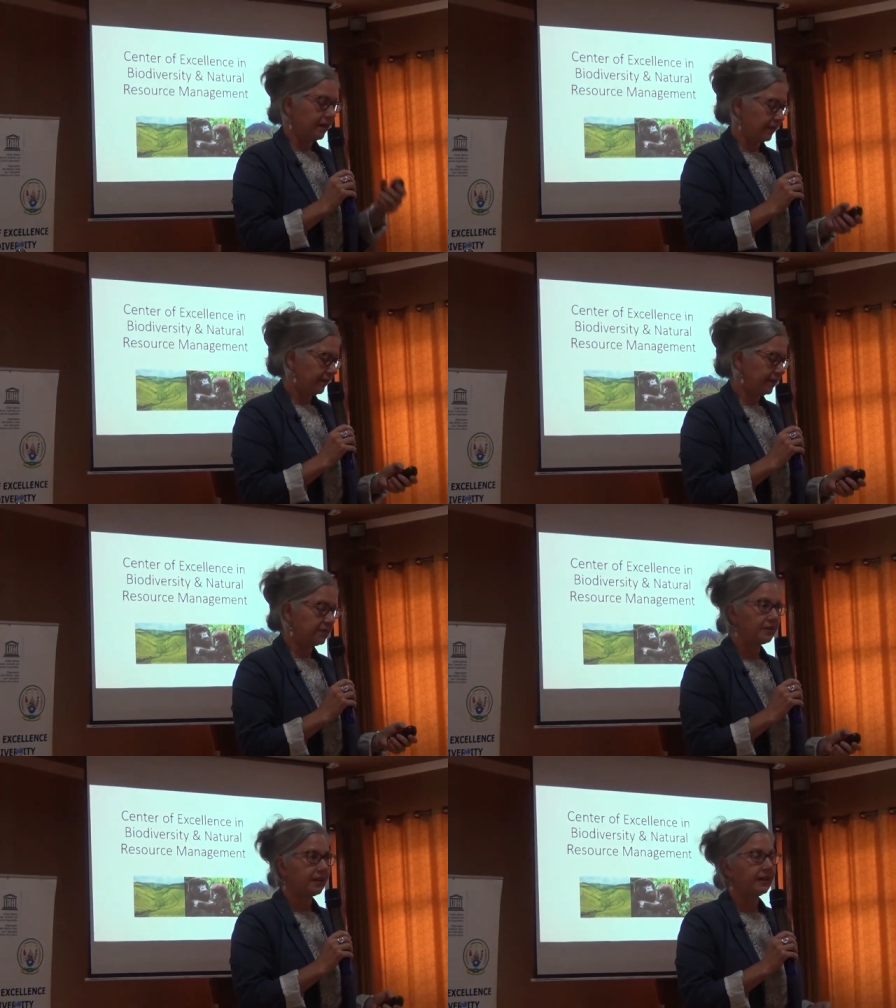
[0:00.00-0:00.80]
a
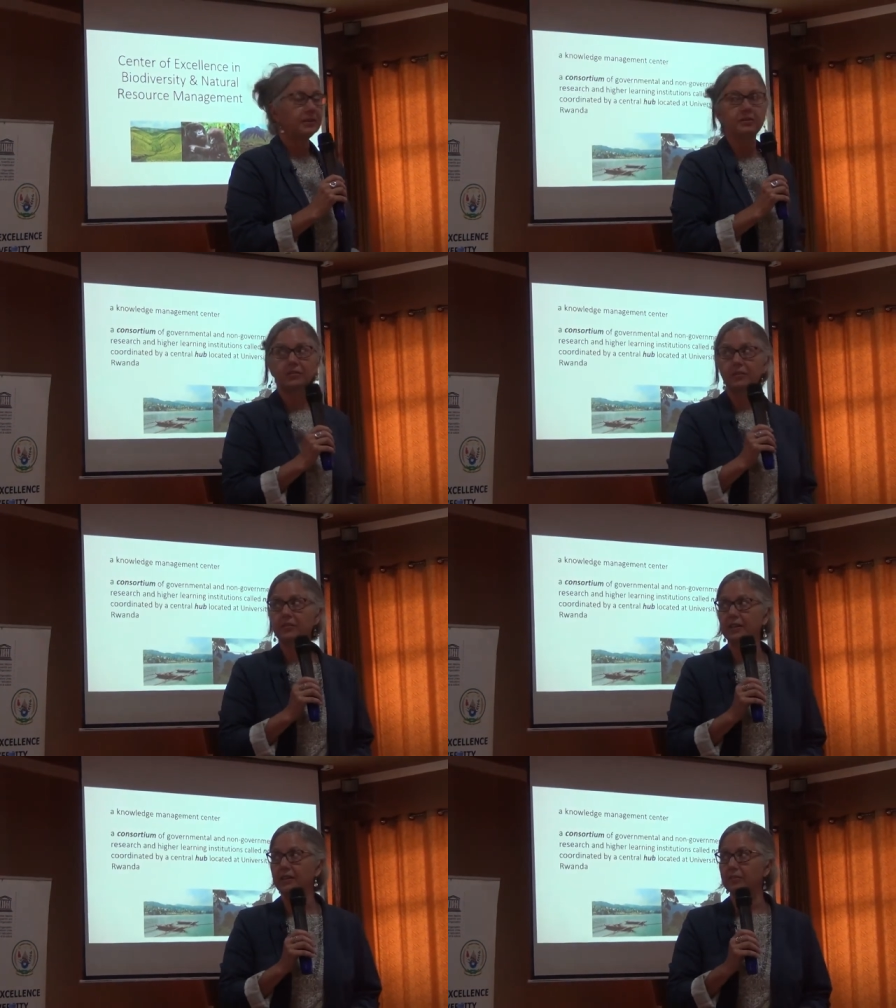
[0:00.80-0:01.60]
center at
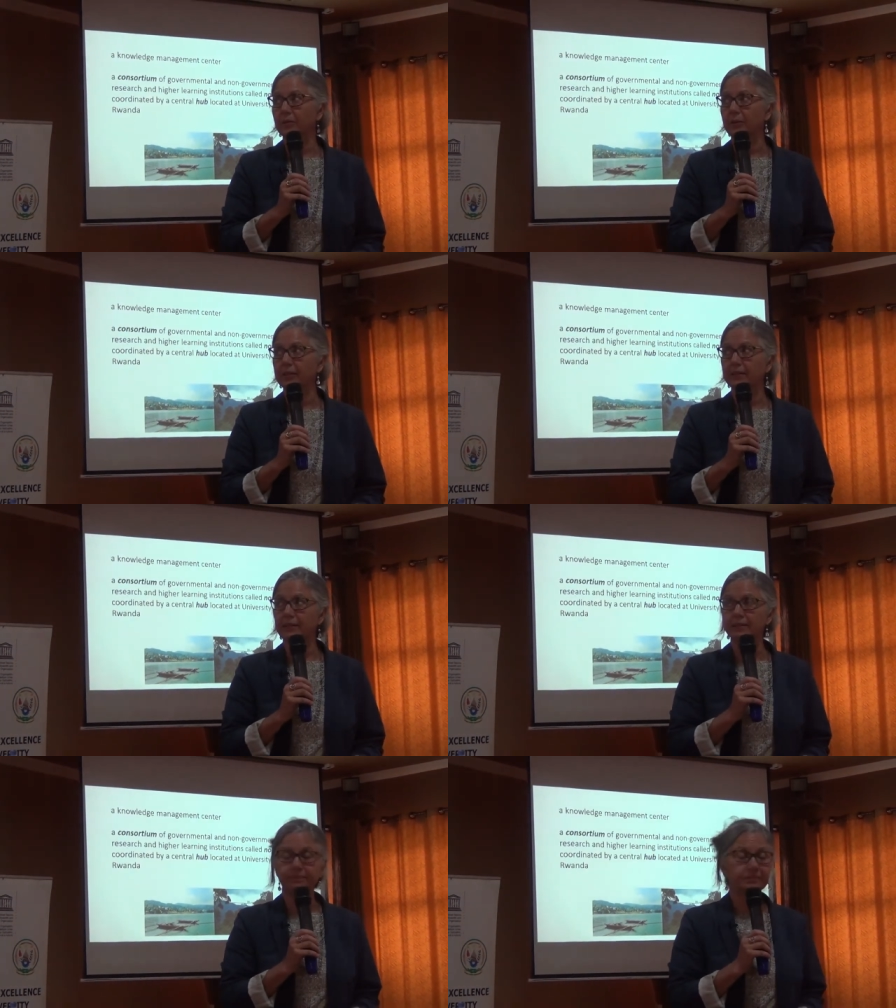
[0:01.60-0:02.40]
University of
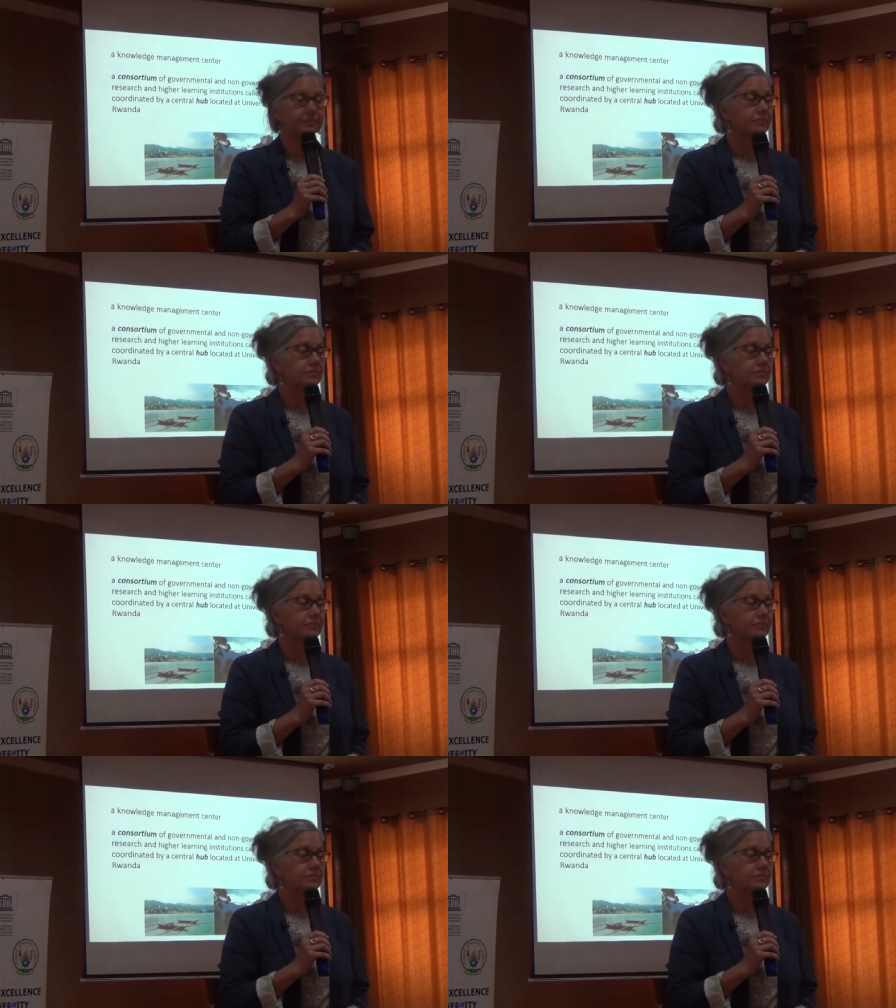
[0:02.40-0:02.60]
Rwanda,